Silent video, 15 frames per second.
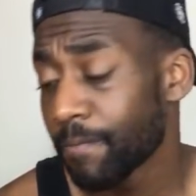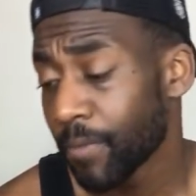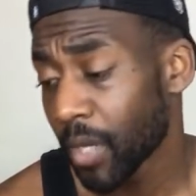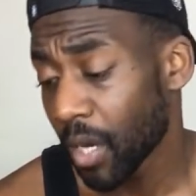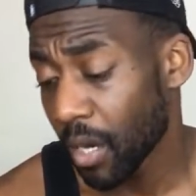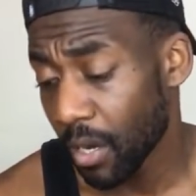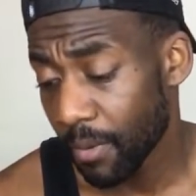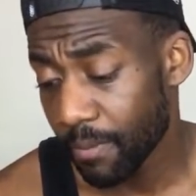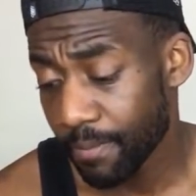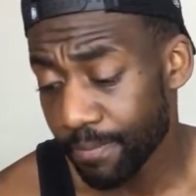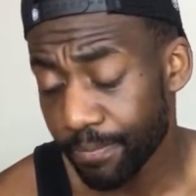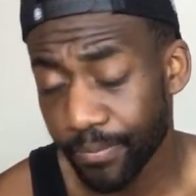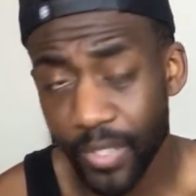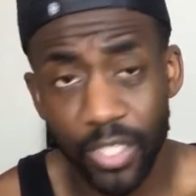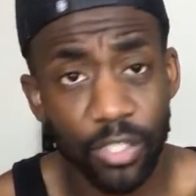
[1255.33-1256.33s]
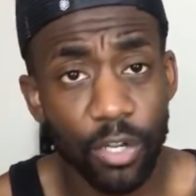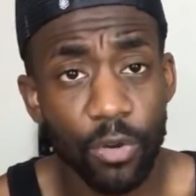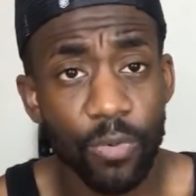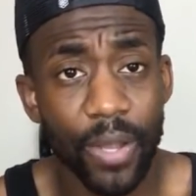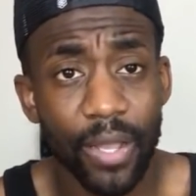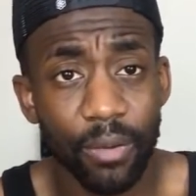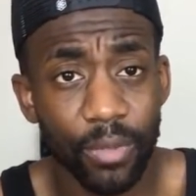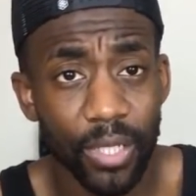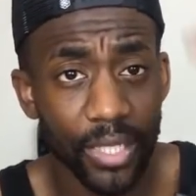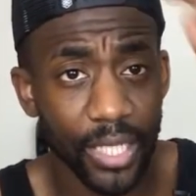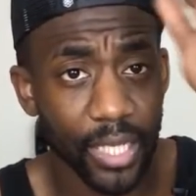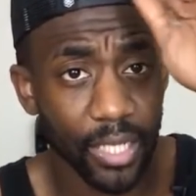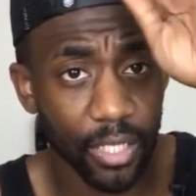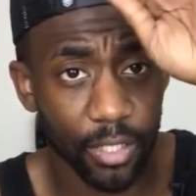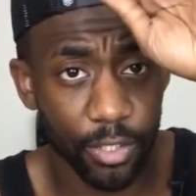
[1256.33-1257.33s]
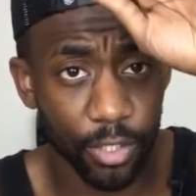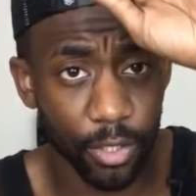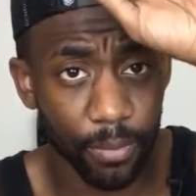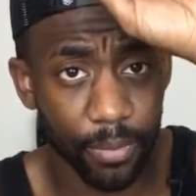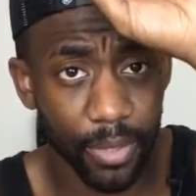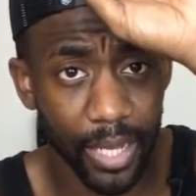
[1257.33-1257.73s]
There's no way I would have taken the job.